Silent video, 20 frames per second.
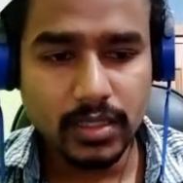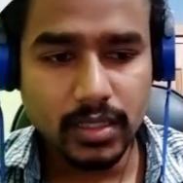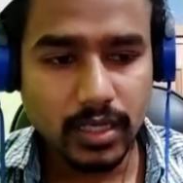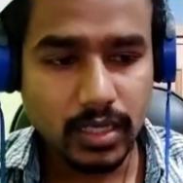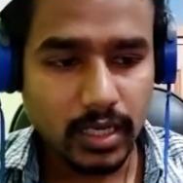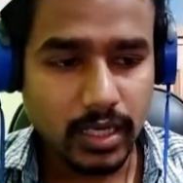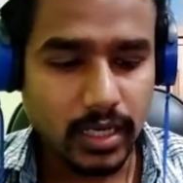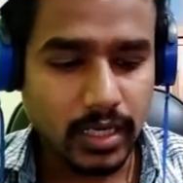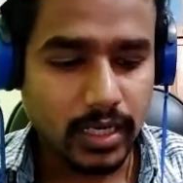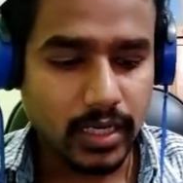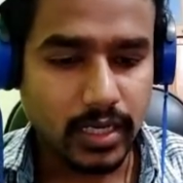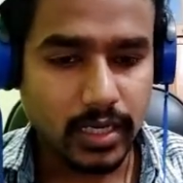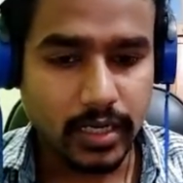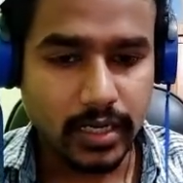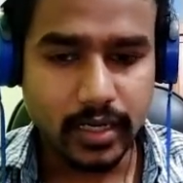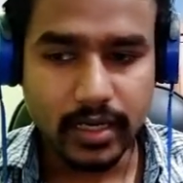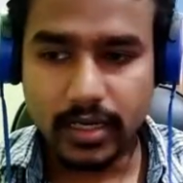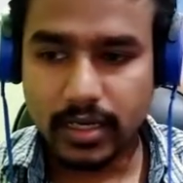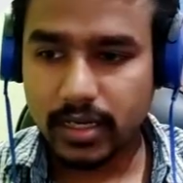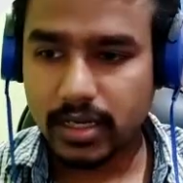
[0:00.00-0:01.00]

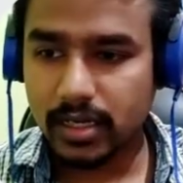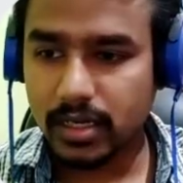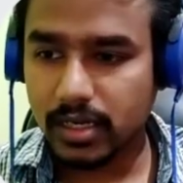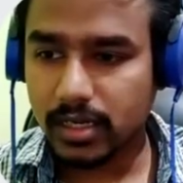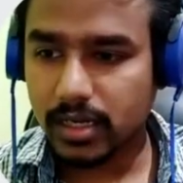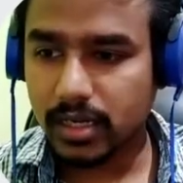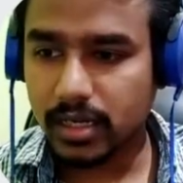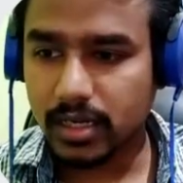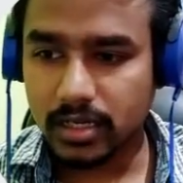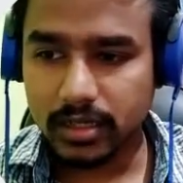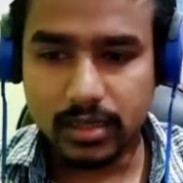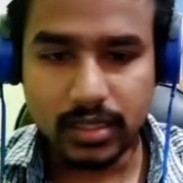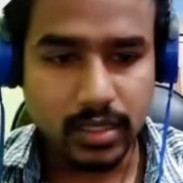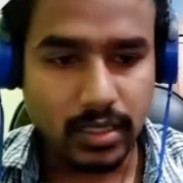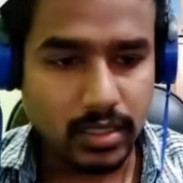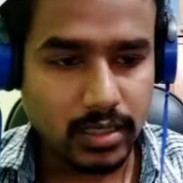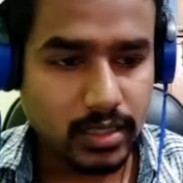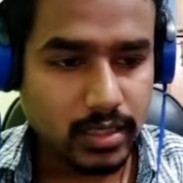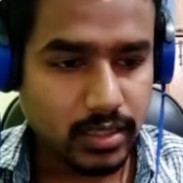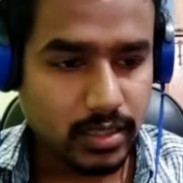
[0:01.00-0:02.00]
And now the
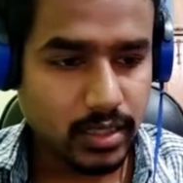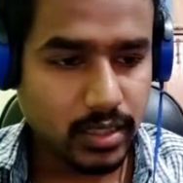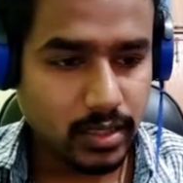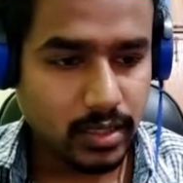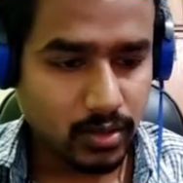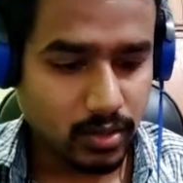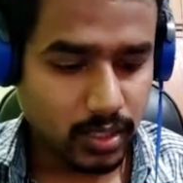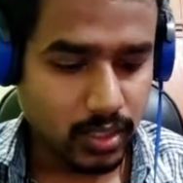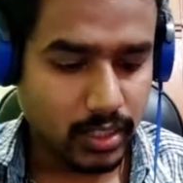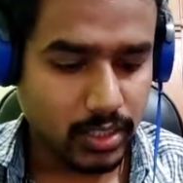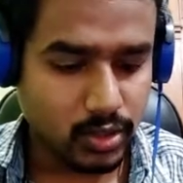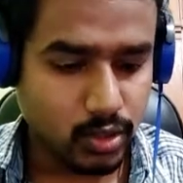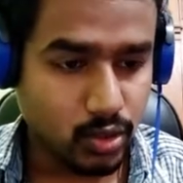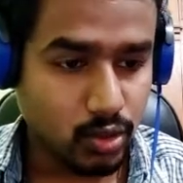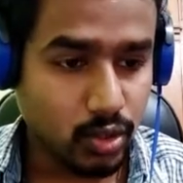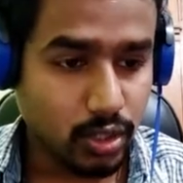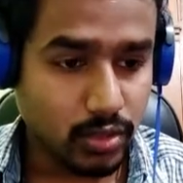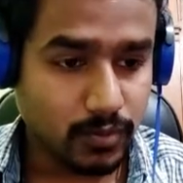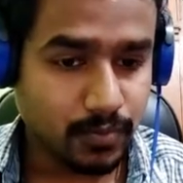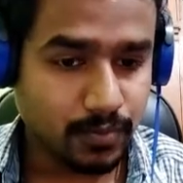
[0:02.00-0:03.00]
another thing, okay, it should
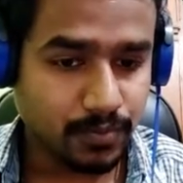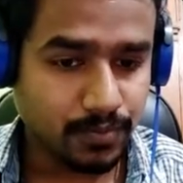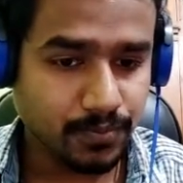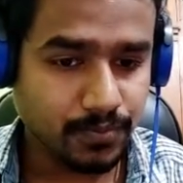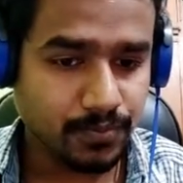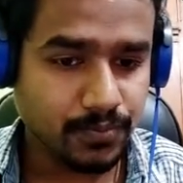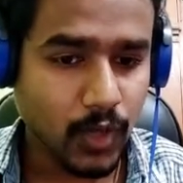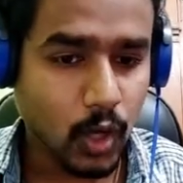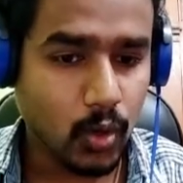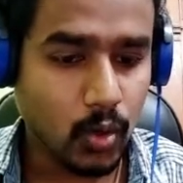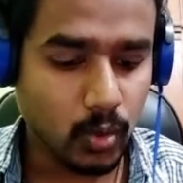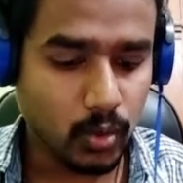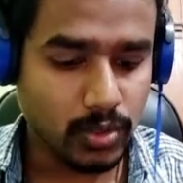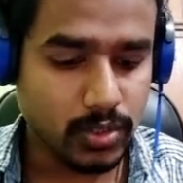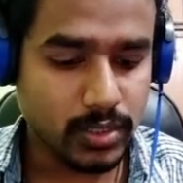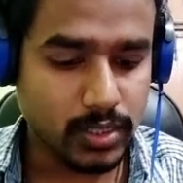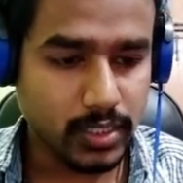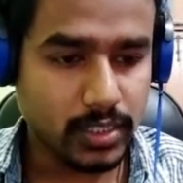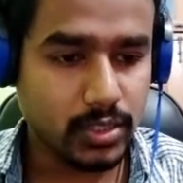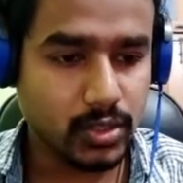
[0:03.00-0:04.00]
not
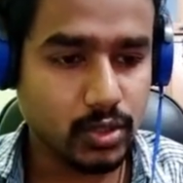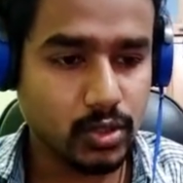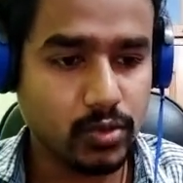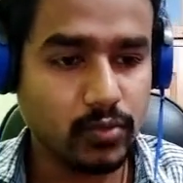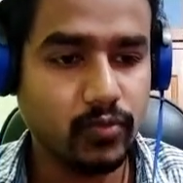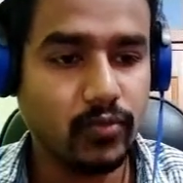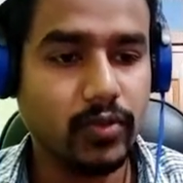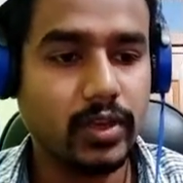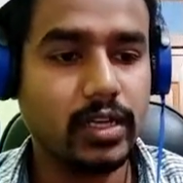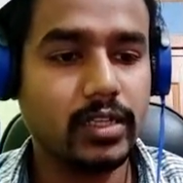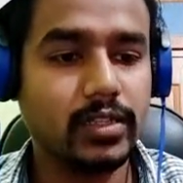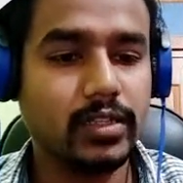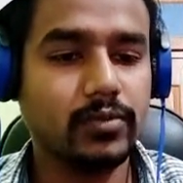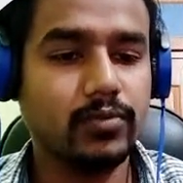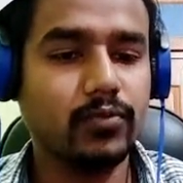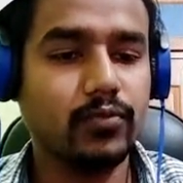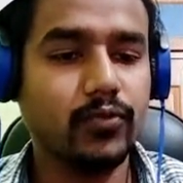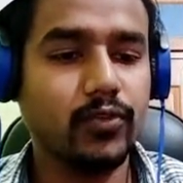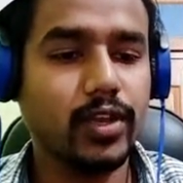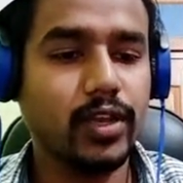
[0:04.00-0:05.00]
close it,
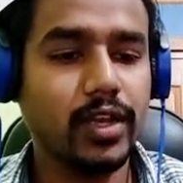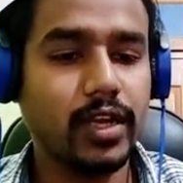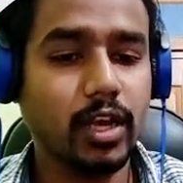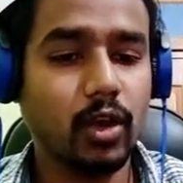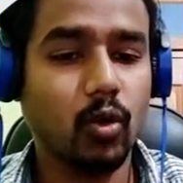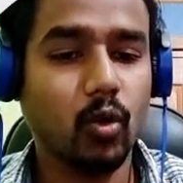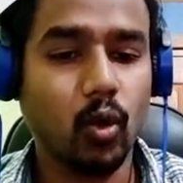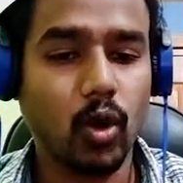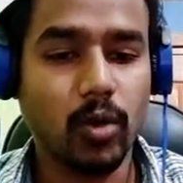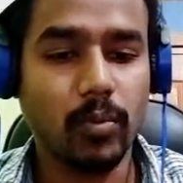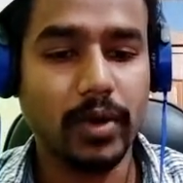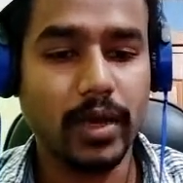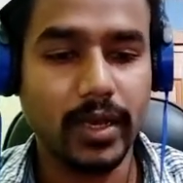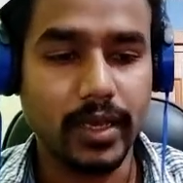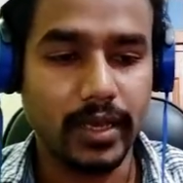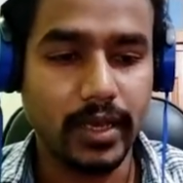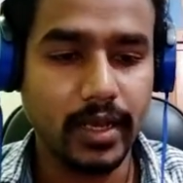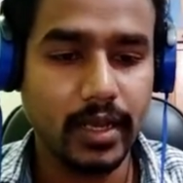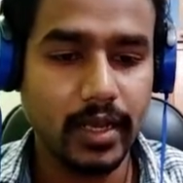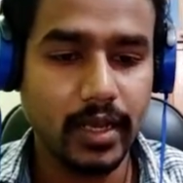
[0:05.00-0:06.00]
we need a comma
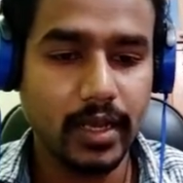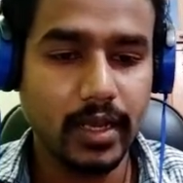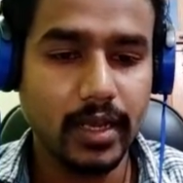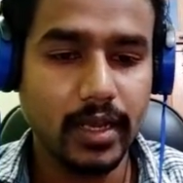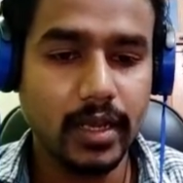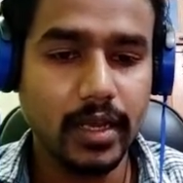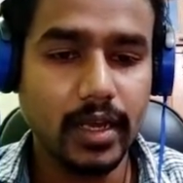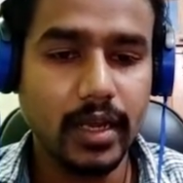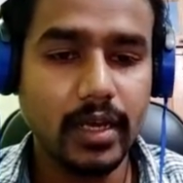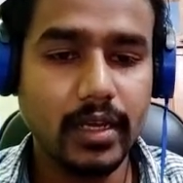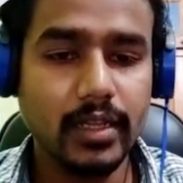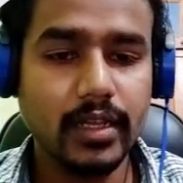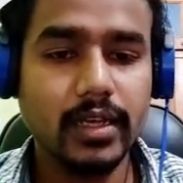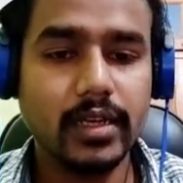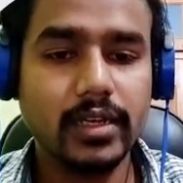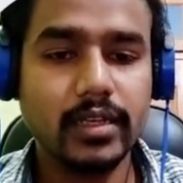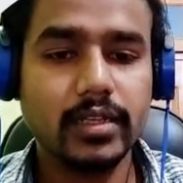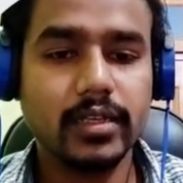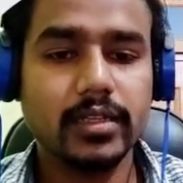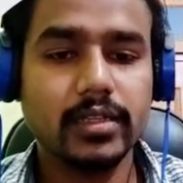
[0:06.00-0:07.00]
here. And the
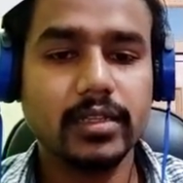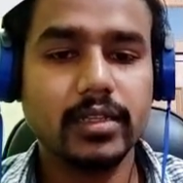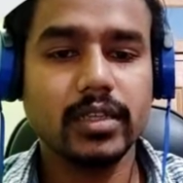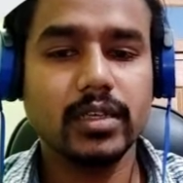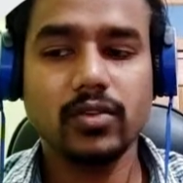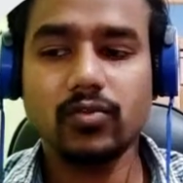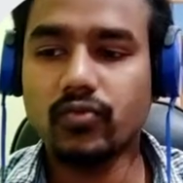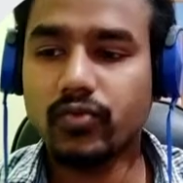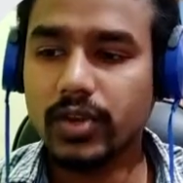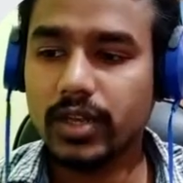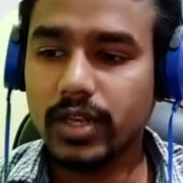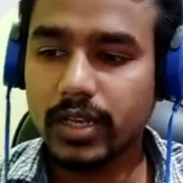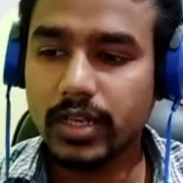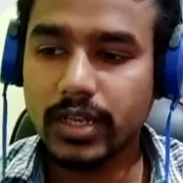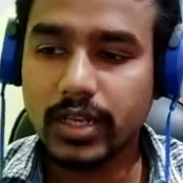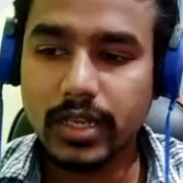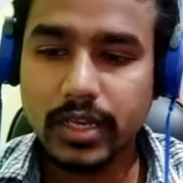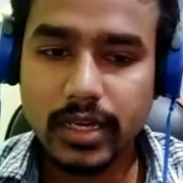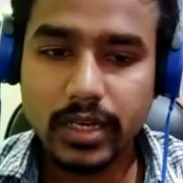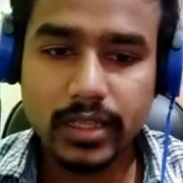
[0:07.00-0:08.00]
another thing, we
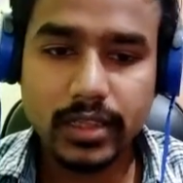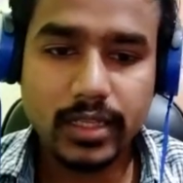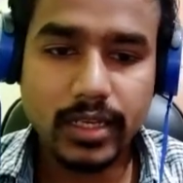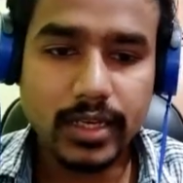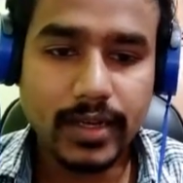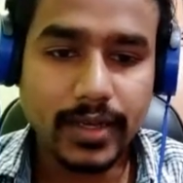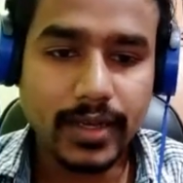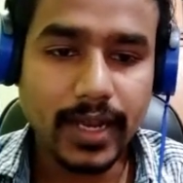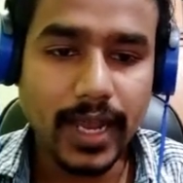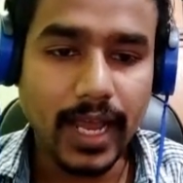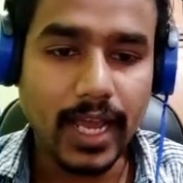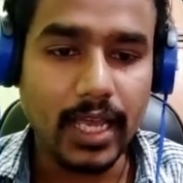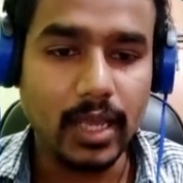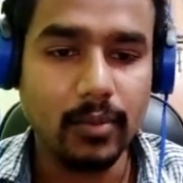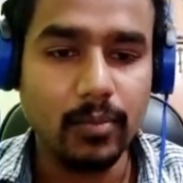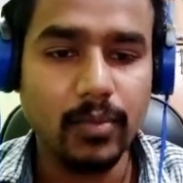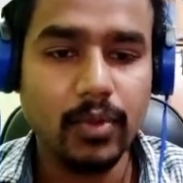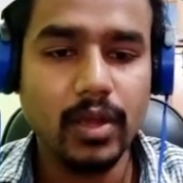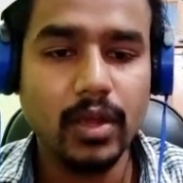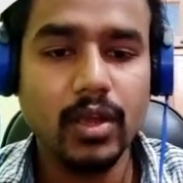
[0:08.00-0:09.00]
need the type,
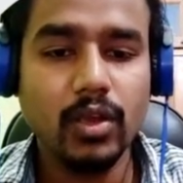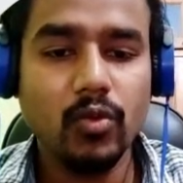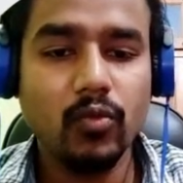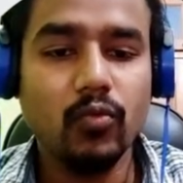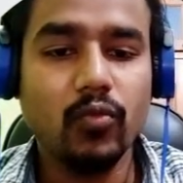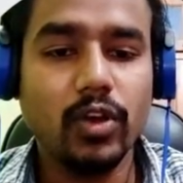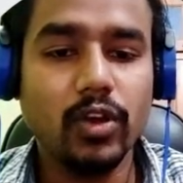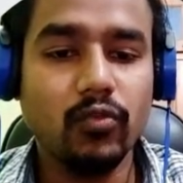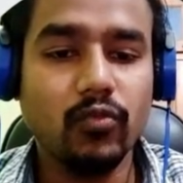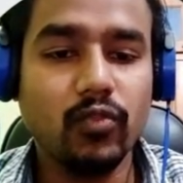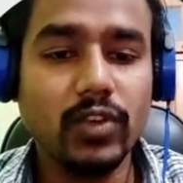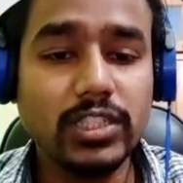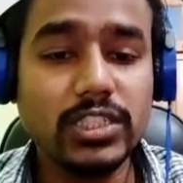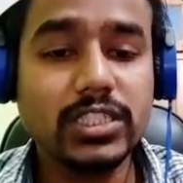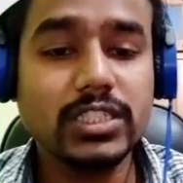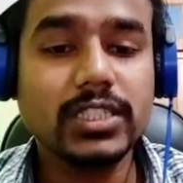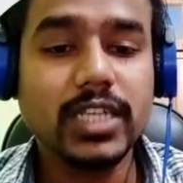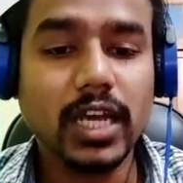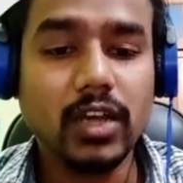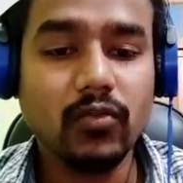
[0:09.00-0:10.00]
by
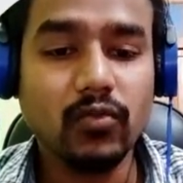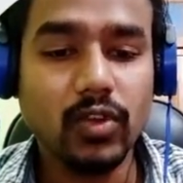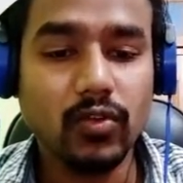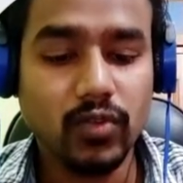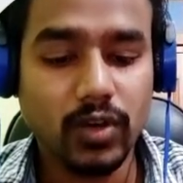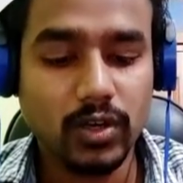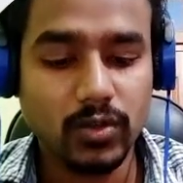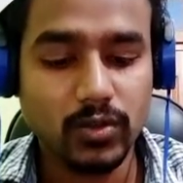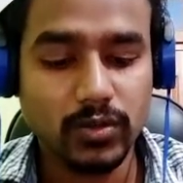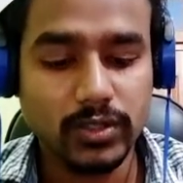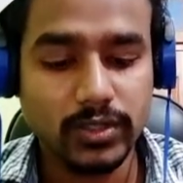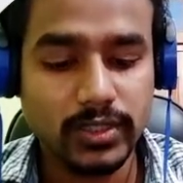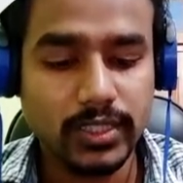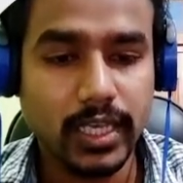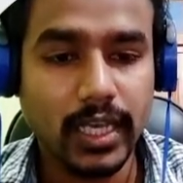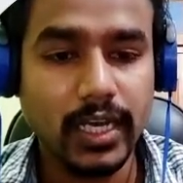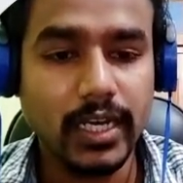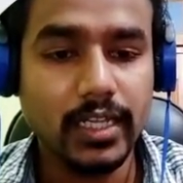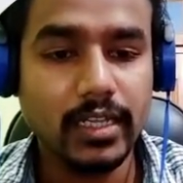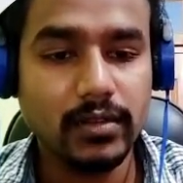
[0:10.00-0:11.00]
which type we want to
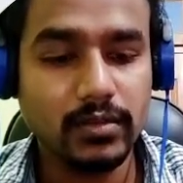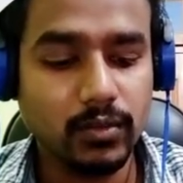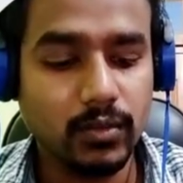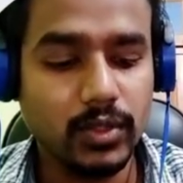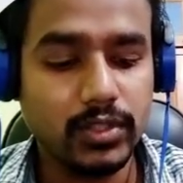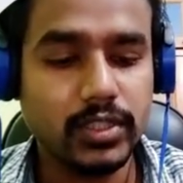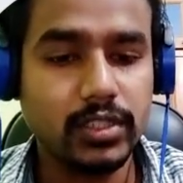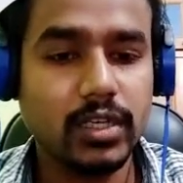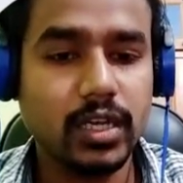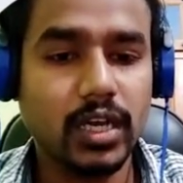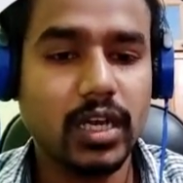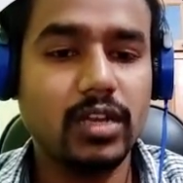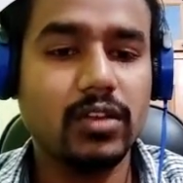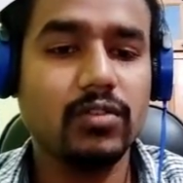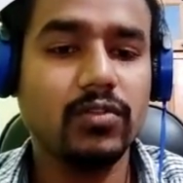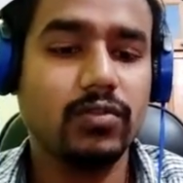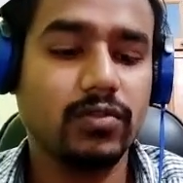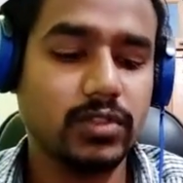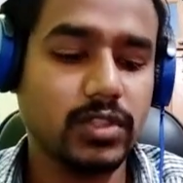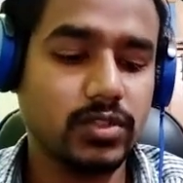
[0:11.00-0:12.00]
send the information. I
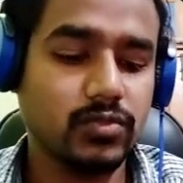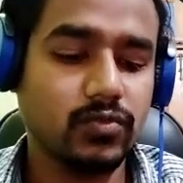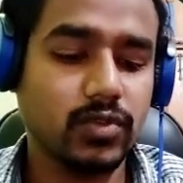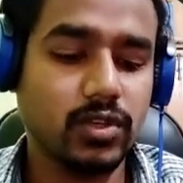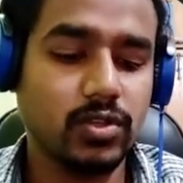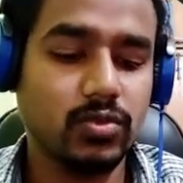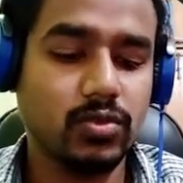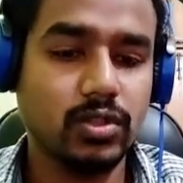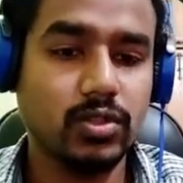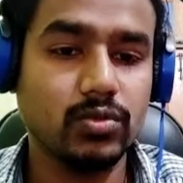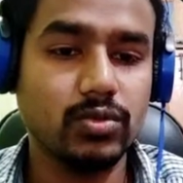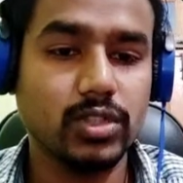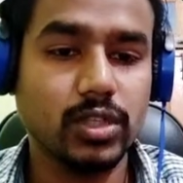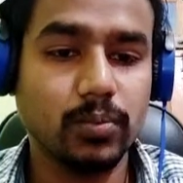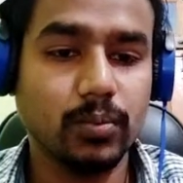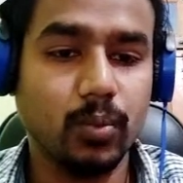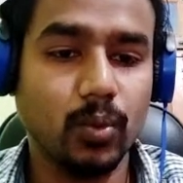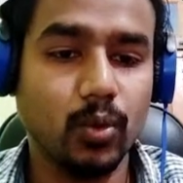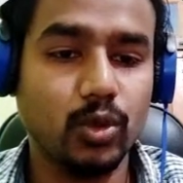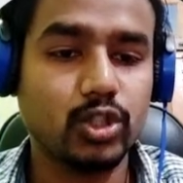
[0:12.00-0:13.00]
just want to use the
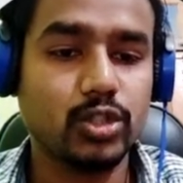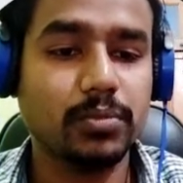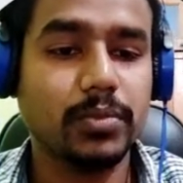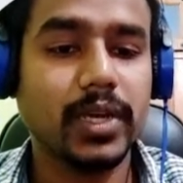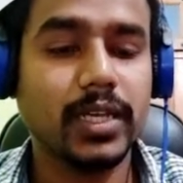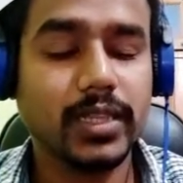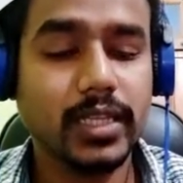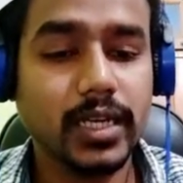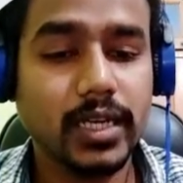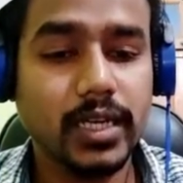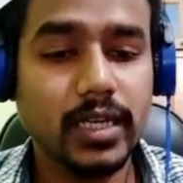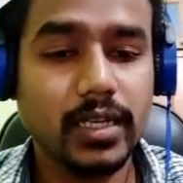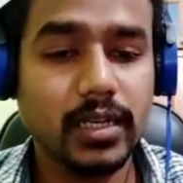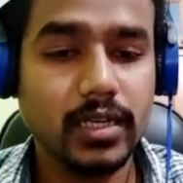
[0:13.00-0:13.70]
post method.